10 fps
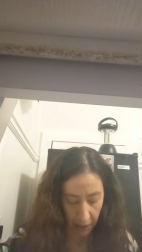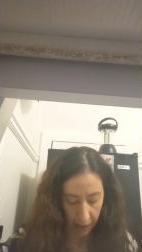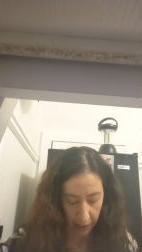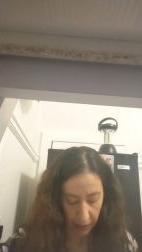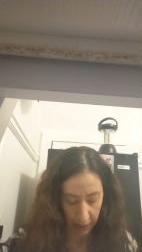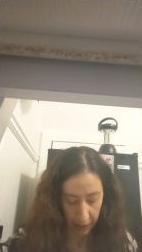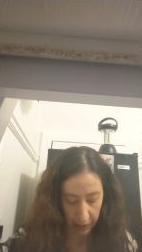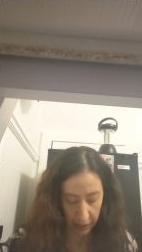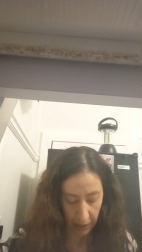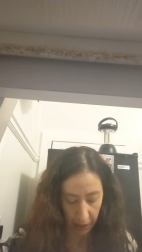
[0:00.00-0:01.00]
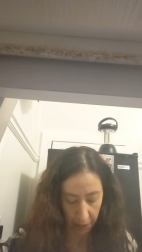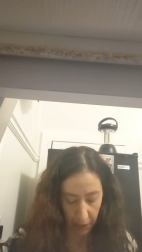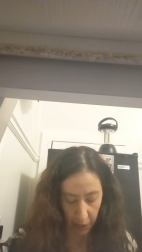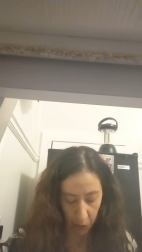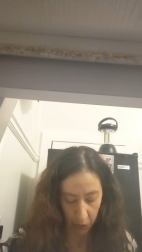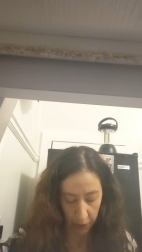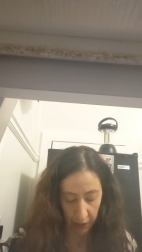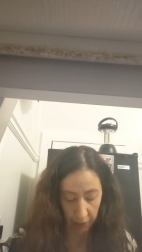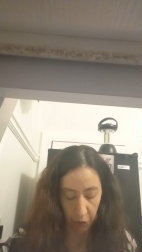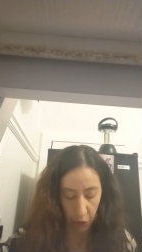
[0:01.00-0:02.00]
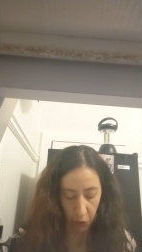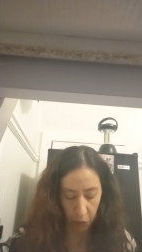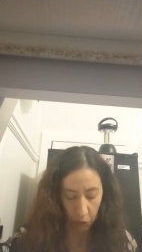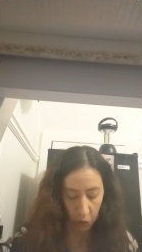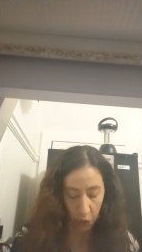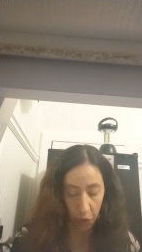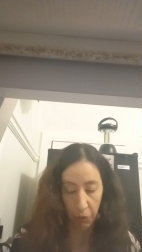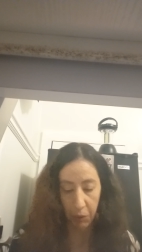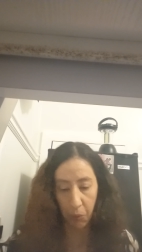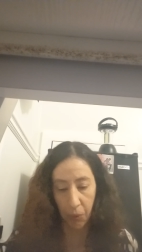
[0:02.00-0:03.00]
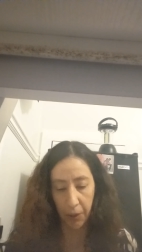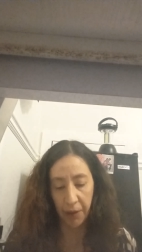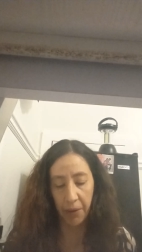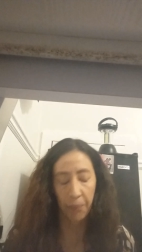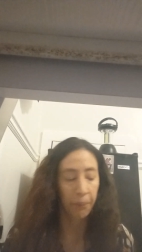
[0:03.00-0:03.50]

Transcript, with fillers: and in his name he will give you your reward.